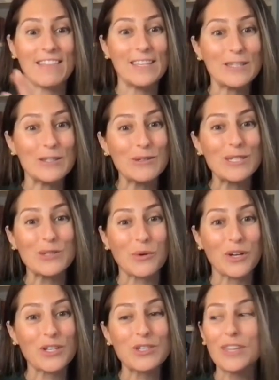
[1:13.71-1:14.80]
and this new
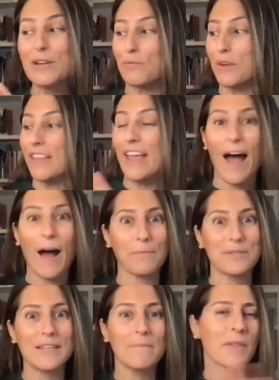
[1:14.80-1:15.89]
storage lid really
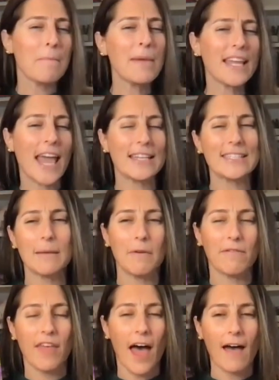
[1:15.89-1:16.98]
helps mitigate some
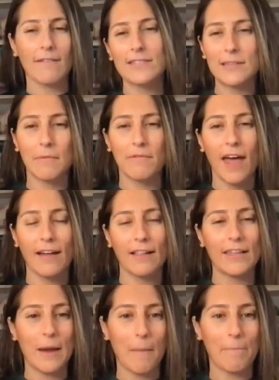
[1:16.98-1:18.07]
of that some of that
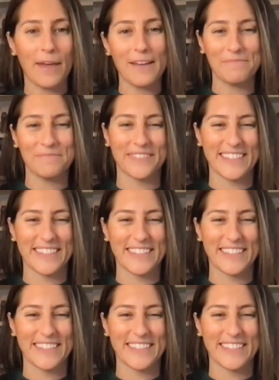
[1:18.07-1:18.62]
cleanup bit. It